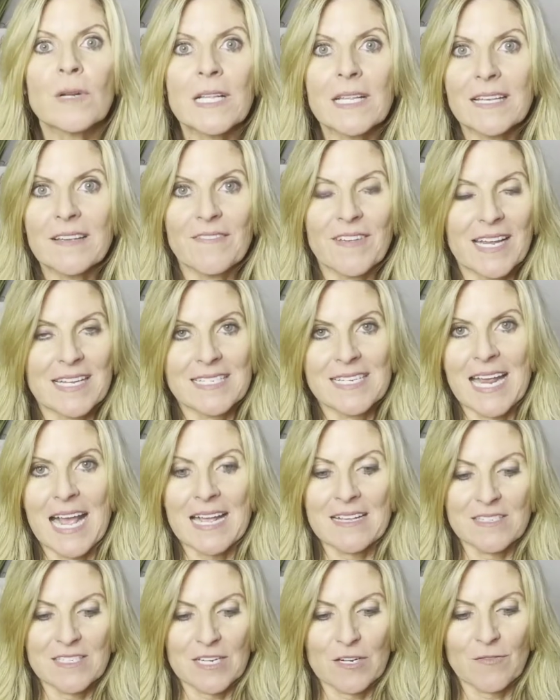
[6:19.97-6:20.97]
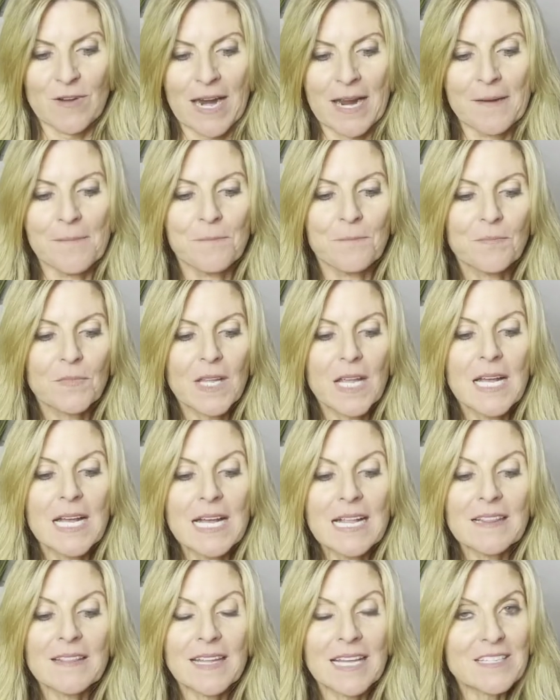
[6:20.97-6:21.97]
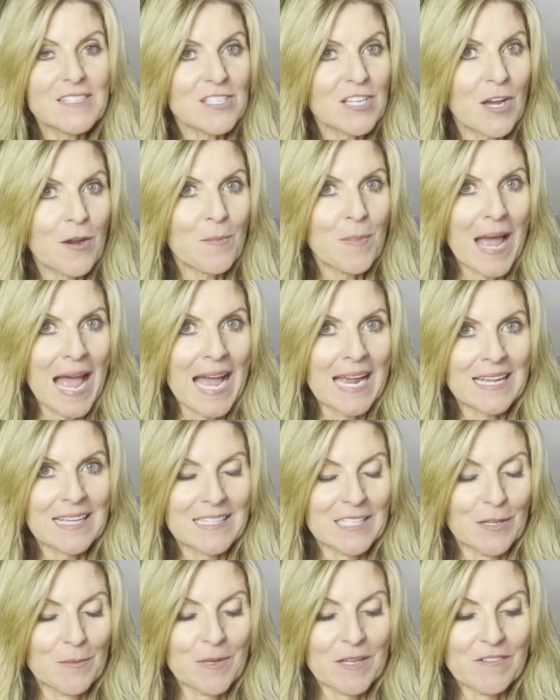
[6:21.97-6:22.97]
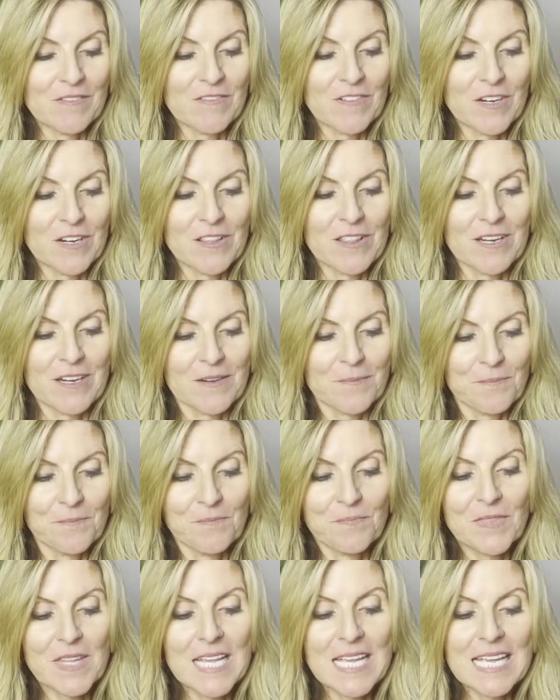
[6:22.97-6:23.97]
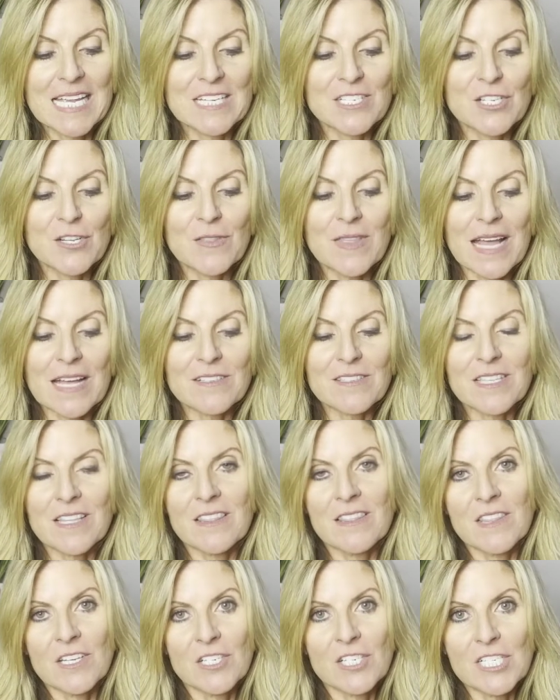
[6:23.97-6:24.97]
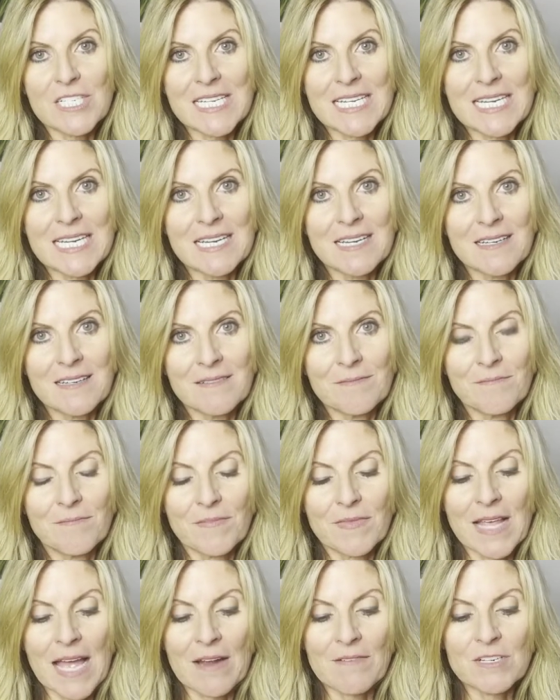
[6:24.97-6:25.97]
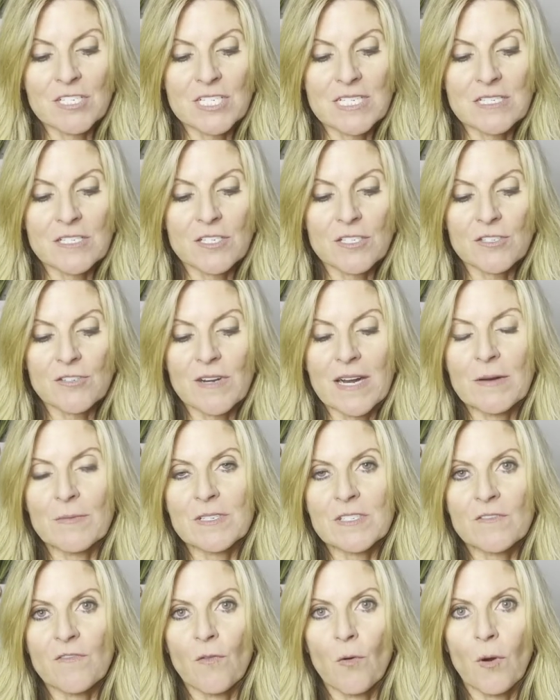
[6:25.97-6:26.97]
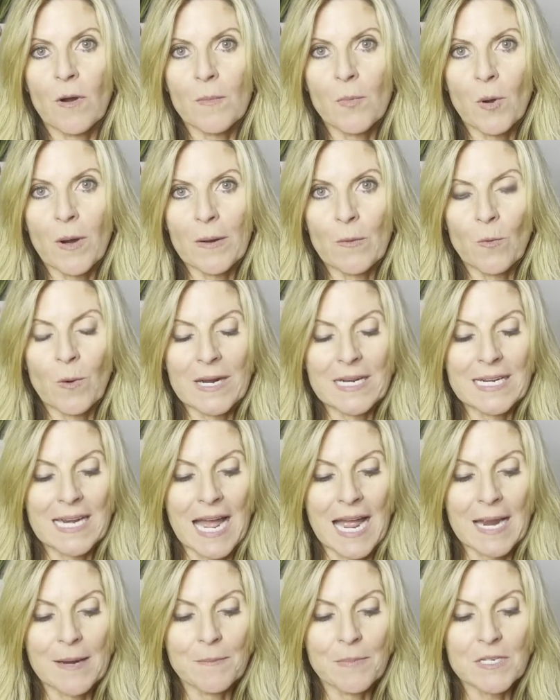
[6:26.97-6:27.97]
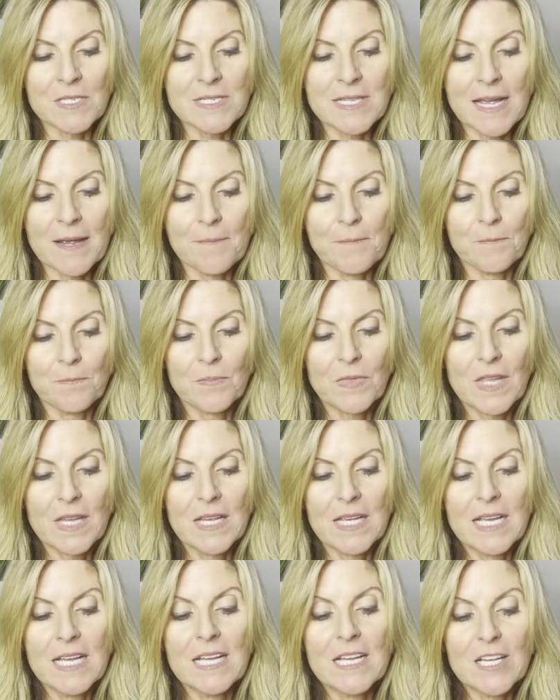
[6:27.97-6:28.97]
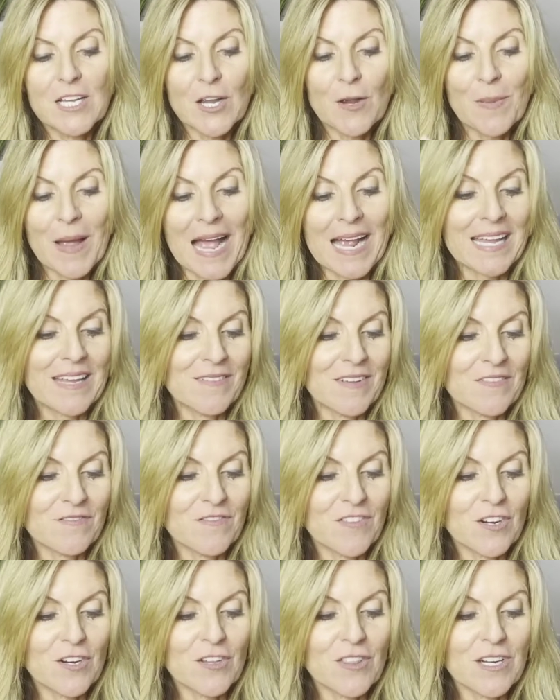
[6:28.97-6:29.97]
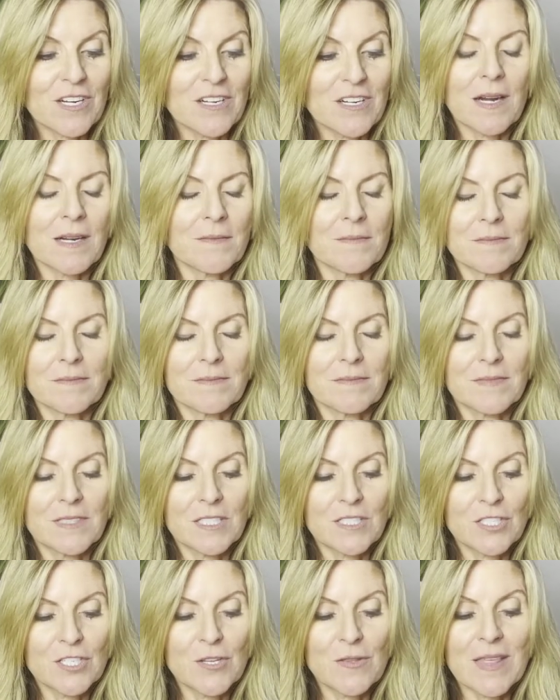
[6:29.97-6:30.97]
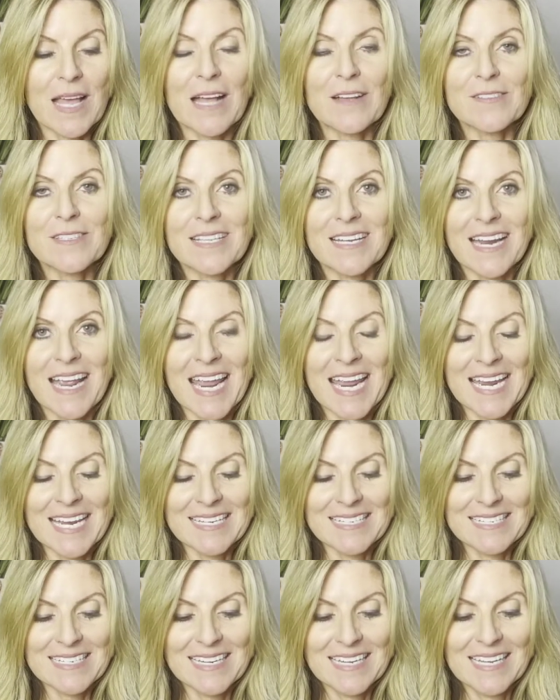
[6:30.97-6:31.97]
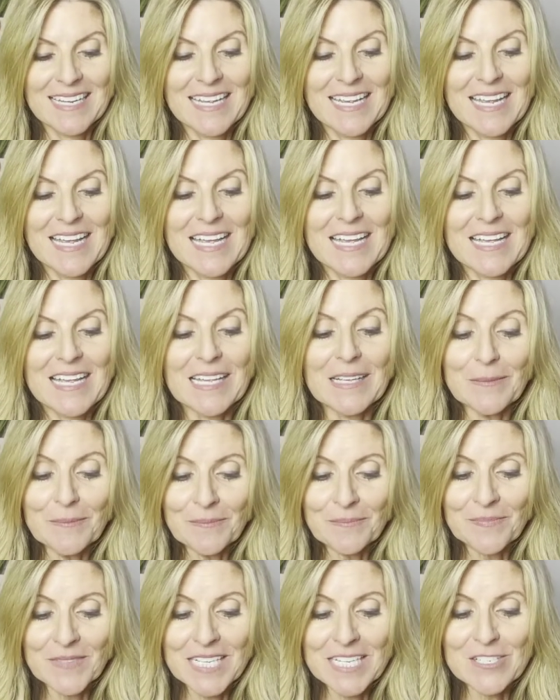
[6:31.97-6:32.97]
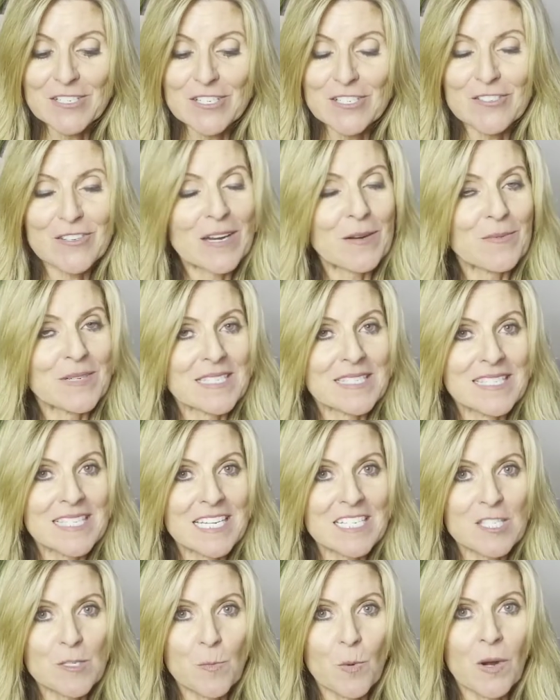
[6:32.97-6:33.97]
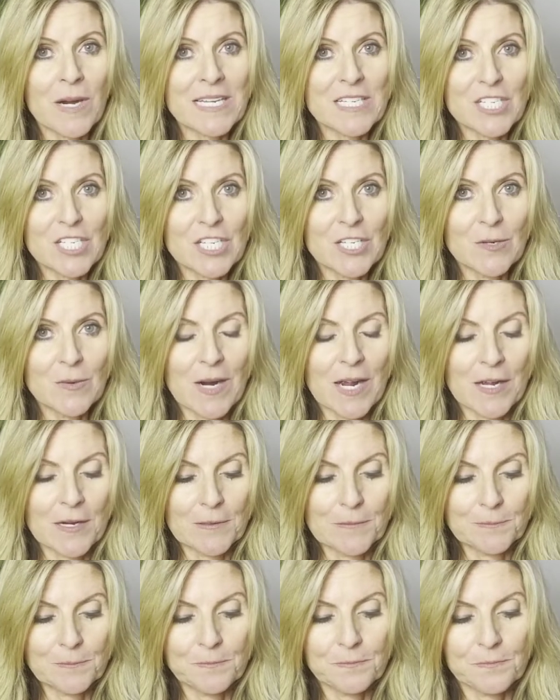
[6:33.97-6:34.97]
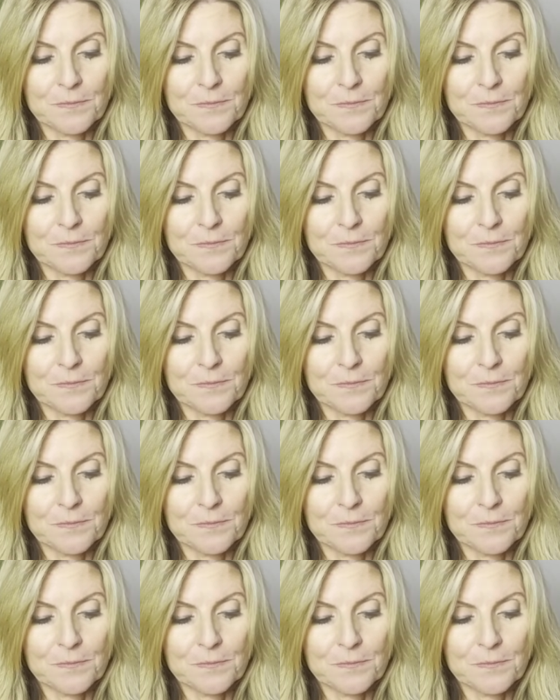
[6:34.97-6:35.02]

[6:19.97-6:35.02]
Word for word: really fantastic, right? Let's go back a little bit further. In 2013, the average interest rate was 4.19%. Go back even further, 2008, the interest rate was 6.20.